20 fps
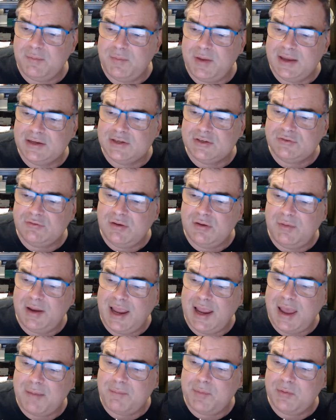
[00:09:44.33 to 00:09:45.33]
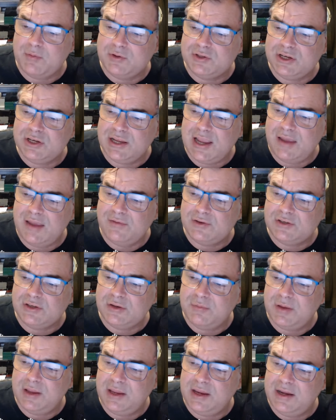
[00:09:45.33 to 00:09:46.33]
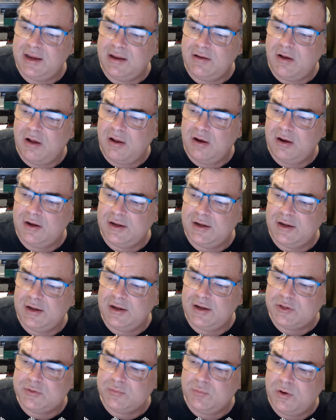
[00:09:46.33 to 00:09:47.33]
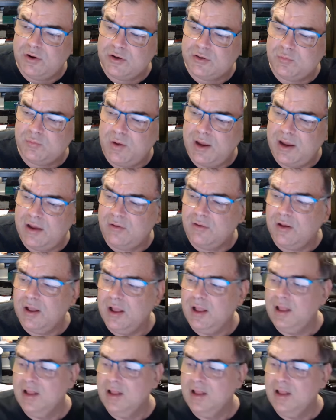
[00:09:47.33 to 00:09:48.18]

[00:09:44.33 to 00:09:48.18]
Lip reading: me extremely happy when she gave it to me in our holiday, which worked well.